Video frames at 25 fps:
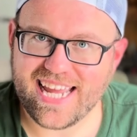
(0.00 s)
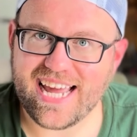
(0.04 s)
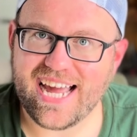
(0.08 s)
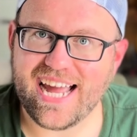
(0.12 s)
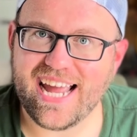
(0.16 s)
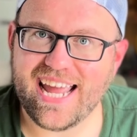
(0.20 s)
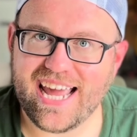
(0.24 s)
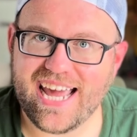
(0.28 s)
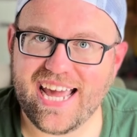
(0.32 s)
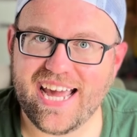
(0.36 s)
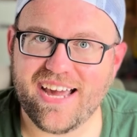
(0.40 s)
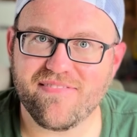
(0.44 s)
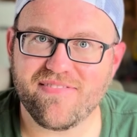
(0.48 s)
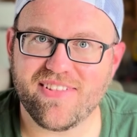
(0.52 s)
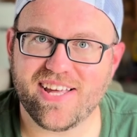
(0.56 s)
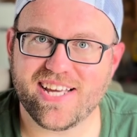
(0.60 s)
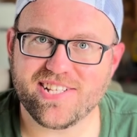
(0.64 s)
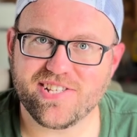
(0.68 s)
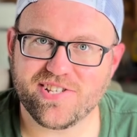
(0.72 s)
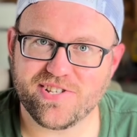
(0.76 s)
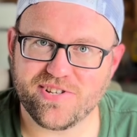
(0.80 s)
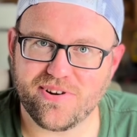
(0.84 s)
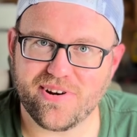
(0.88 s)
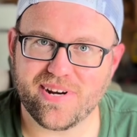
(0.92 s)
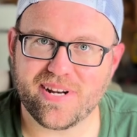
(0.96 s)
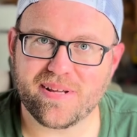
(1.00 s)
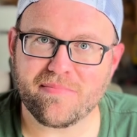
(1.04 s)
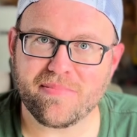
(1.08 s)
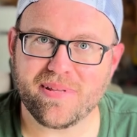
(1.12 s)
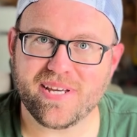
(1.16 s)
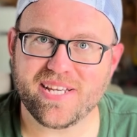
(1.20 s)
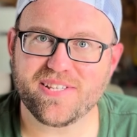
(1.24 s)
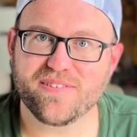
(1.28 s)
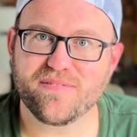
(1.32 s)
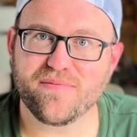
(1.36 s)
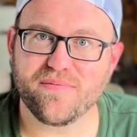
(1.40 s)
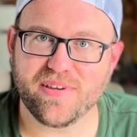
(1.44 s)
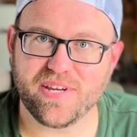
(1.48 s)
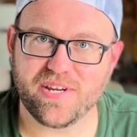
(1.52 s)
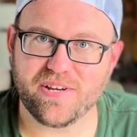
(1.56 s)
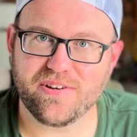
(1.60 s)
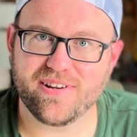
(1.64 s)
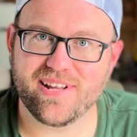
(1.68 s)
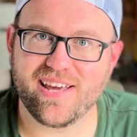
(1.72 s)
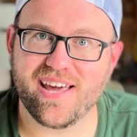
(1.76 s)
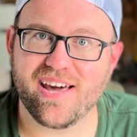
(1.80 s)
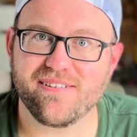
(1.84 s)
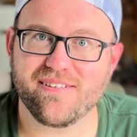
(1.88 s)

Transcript: I have that starting place figured out.